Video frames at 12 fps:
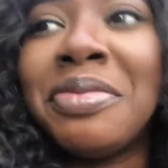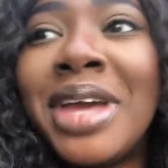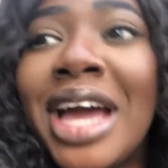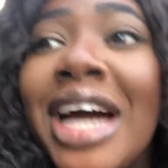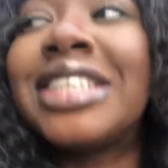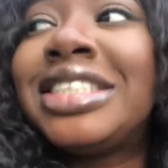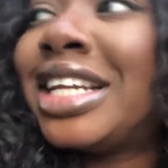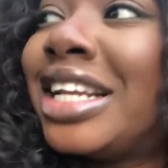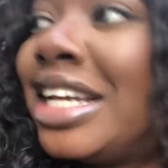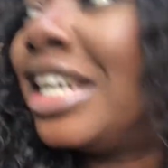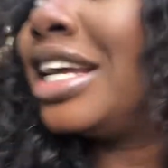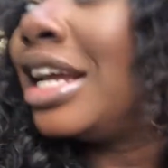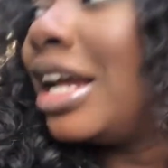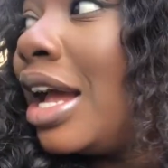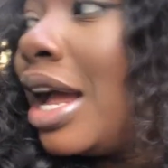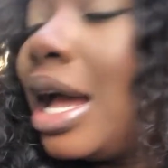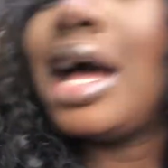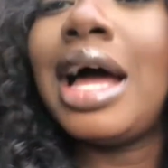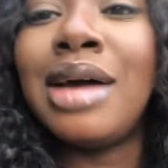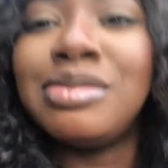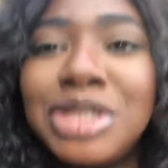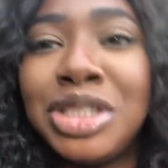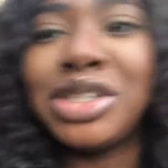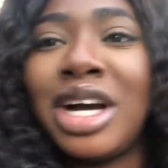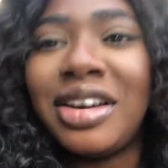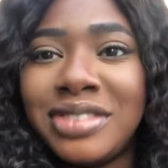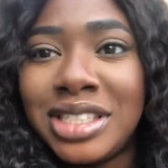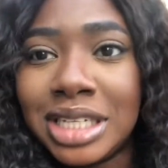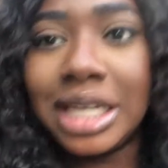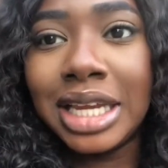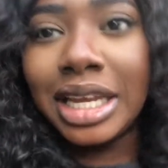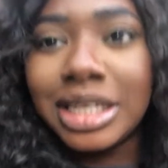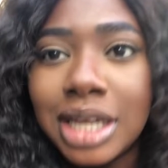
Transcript: me actually. I'm sure I've delayed